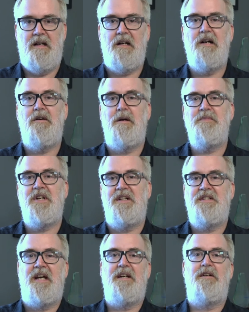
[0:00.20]
Hello, I'm
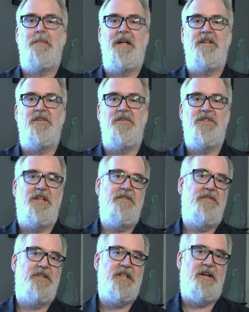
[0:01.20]
John Tanner. I'm Editor-in-Chief
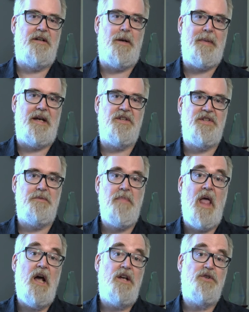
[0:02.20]
for Telekom Asia.
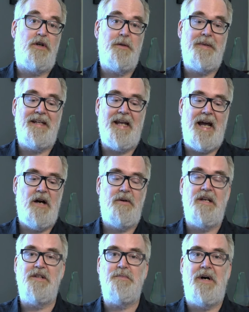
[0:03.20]
Joining me now
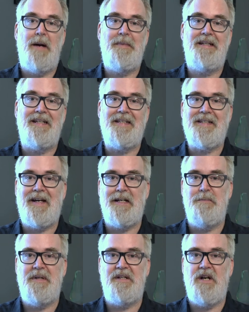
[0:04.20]
is Mohamad
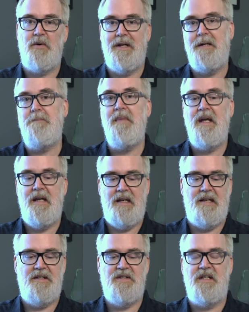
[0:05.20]
Izani bin Karim.
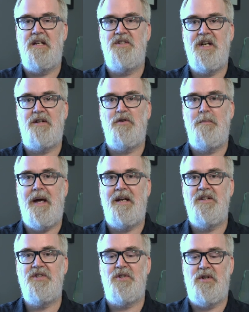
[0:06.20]
He's the General
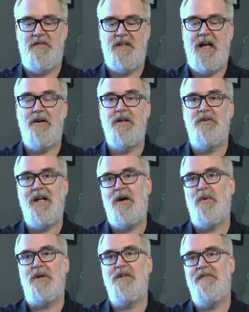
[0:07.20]
Manager of Carrier
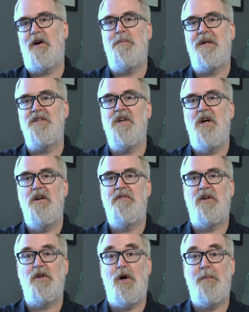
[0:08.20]
Network Development
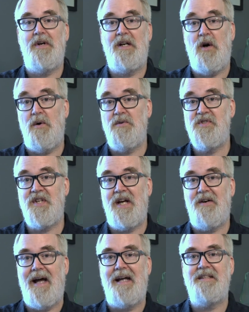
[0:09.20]
for Global and
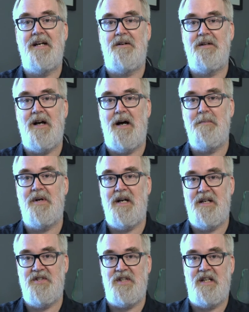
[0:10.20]
Wholesale at Telekom
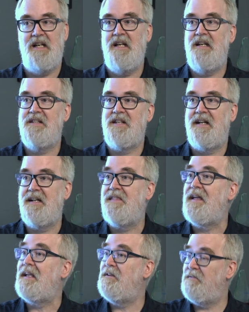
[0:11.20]
Malaysia. Izani,
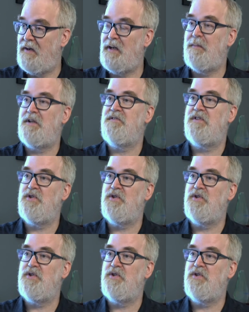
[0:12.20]
thank you very much for